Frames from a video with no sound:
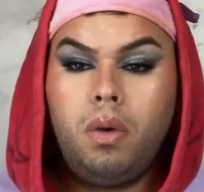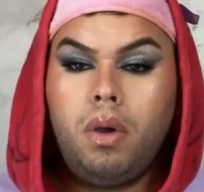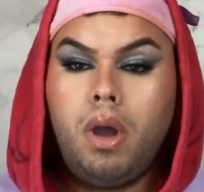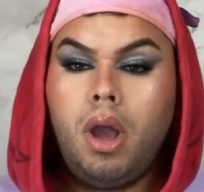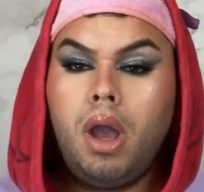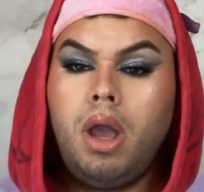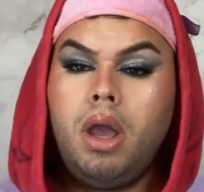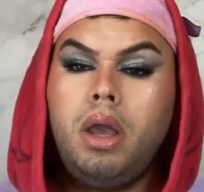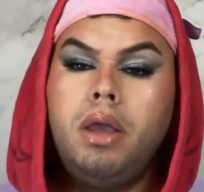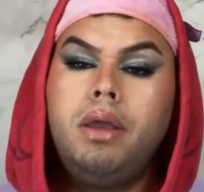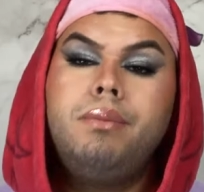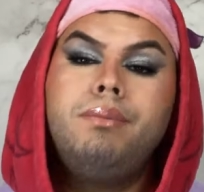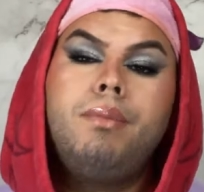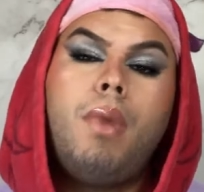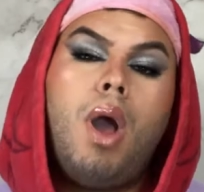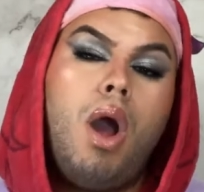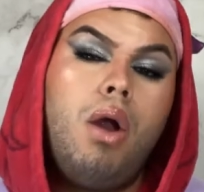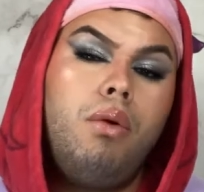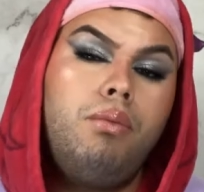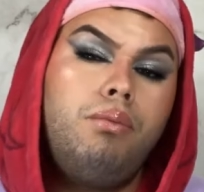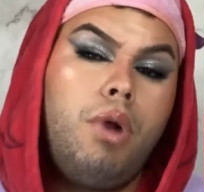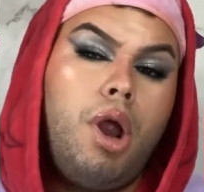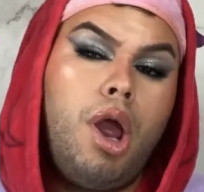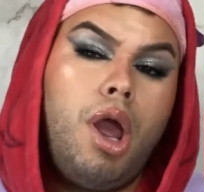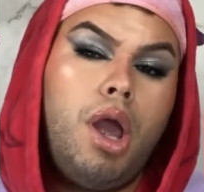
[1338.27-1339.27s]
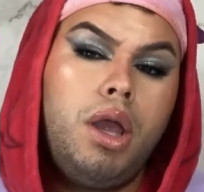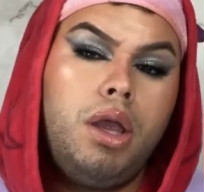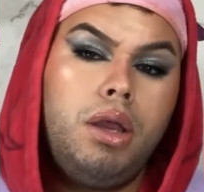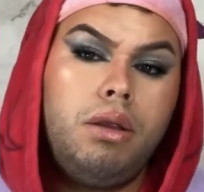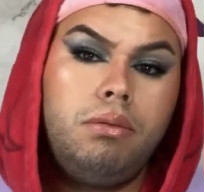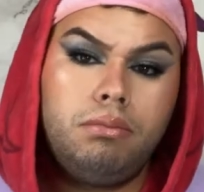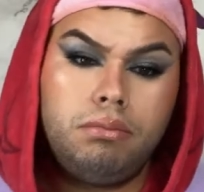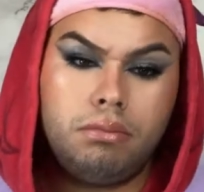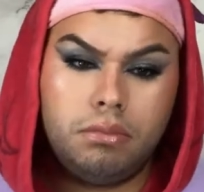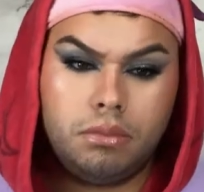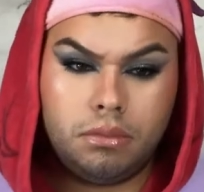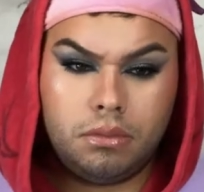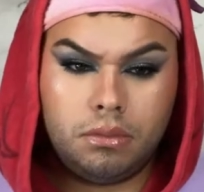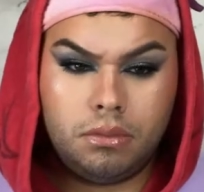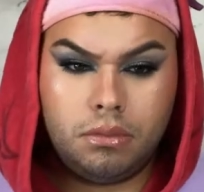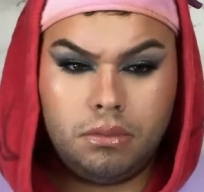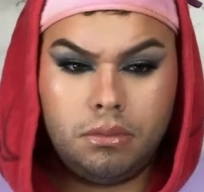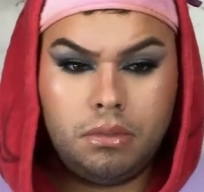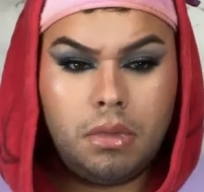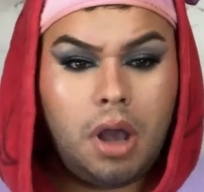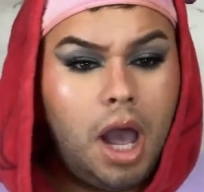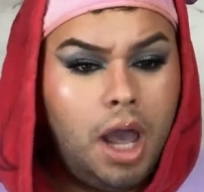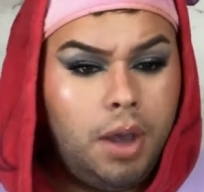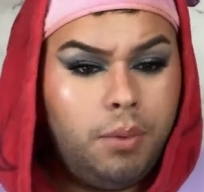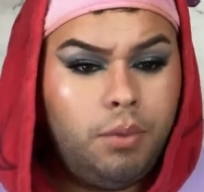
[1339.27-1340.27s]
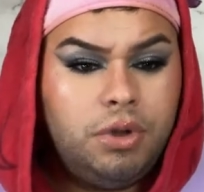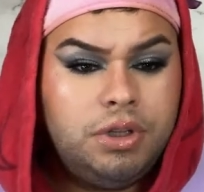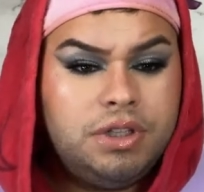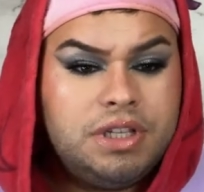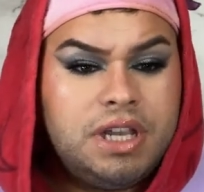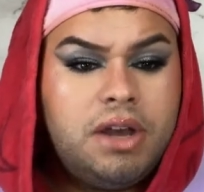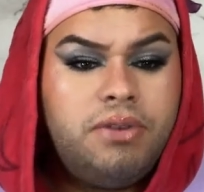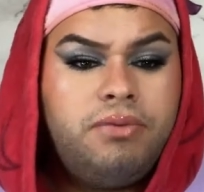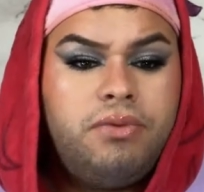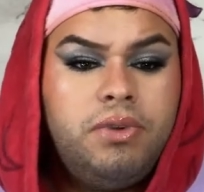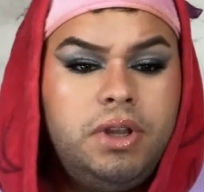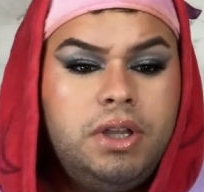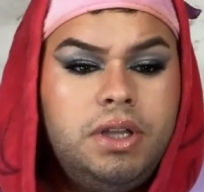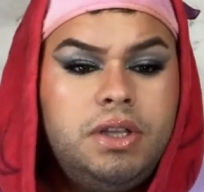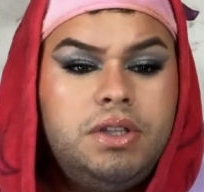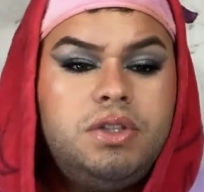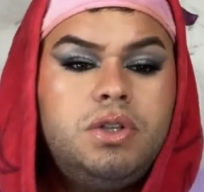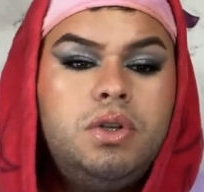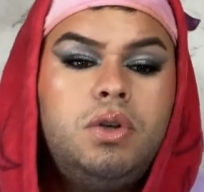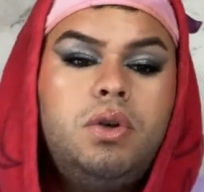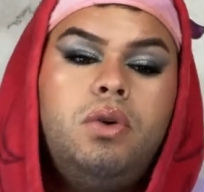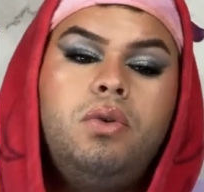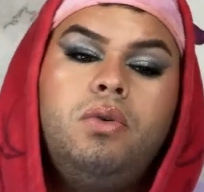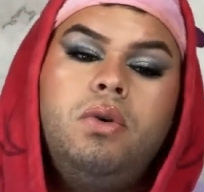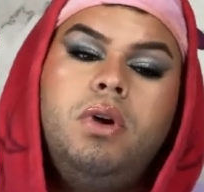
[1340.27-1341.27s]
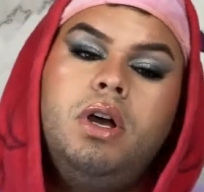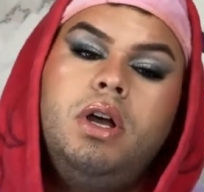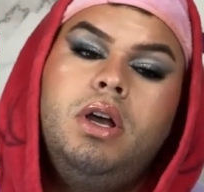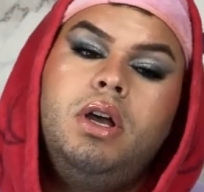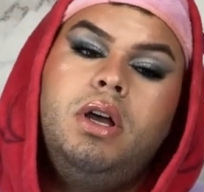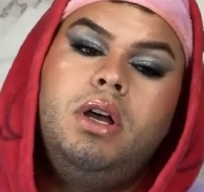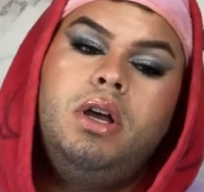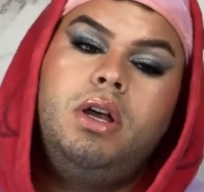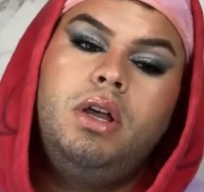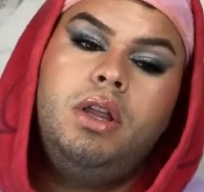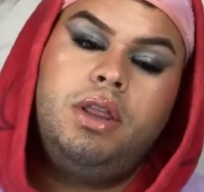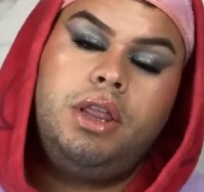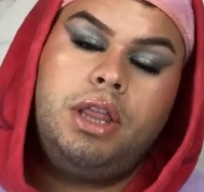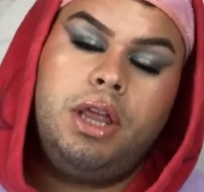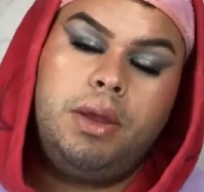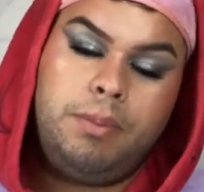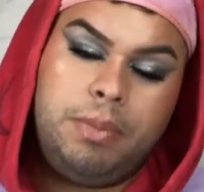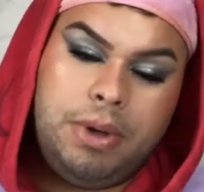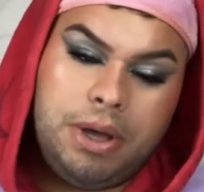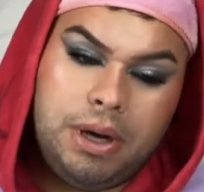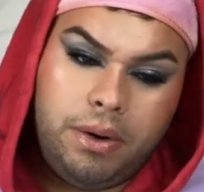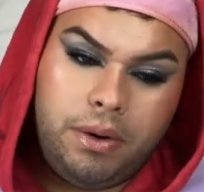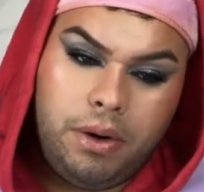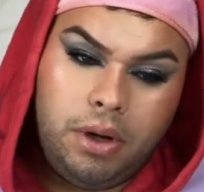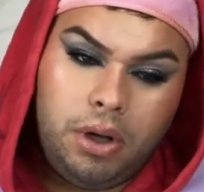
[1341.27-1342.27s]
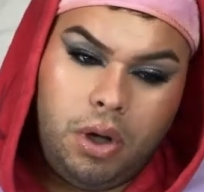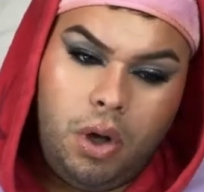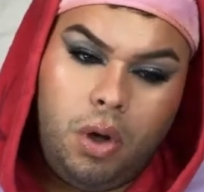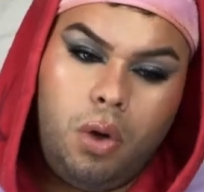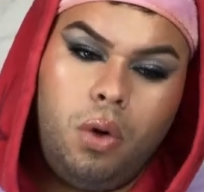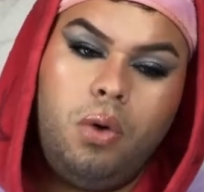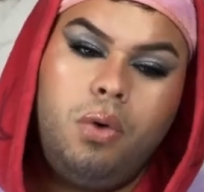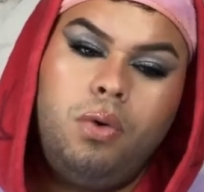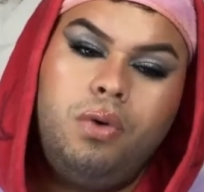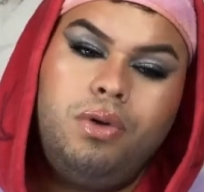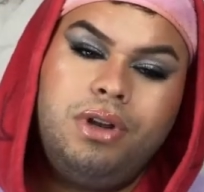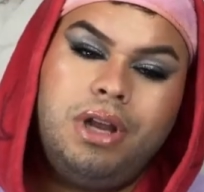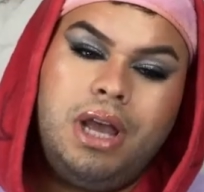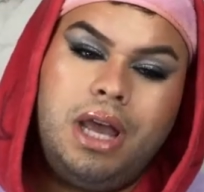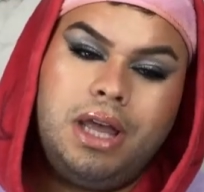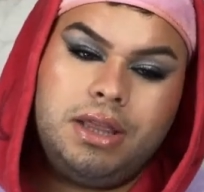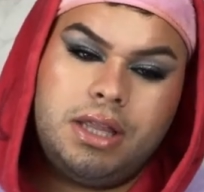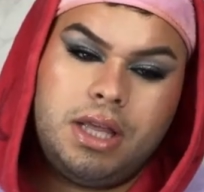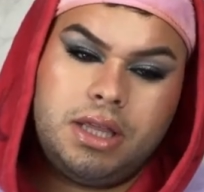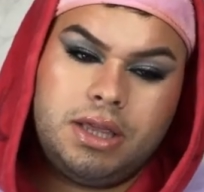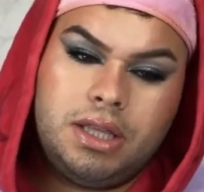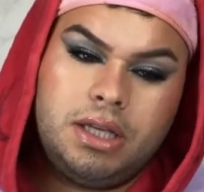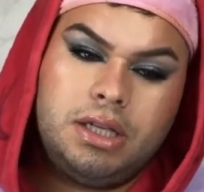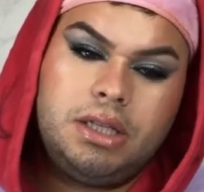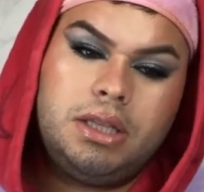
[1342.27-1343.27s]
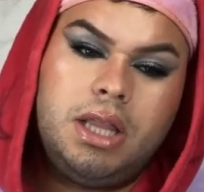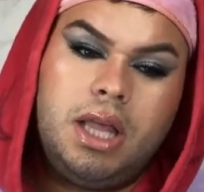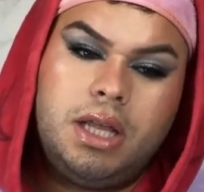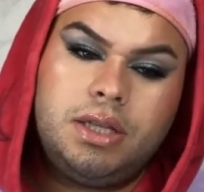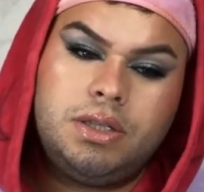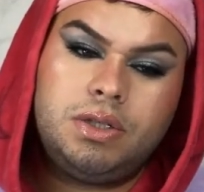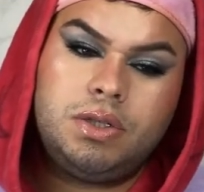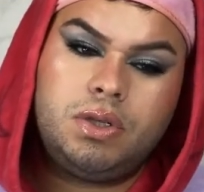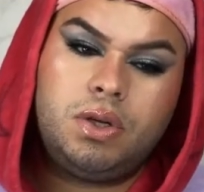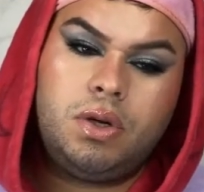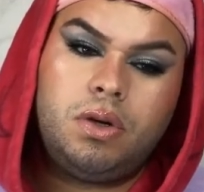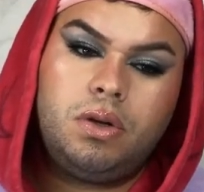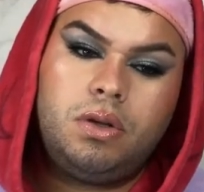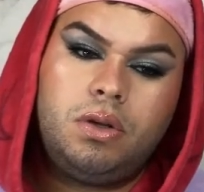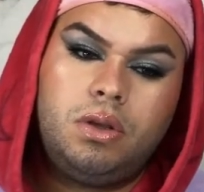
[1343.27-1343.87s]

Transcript: Okay, all right. I would definitely do... The Pericone and then the cleanser.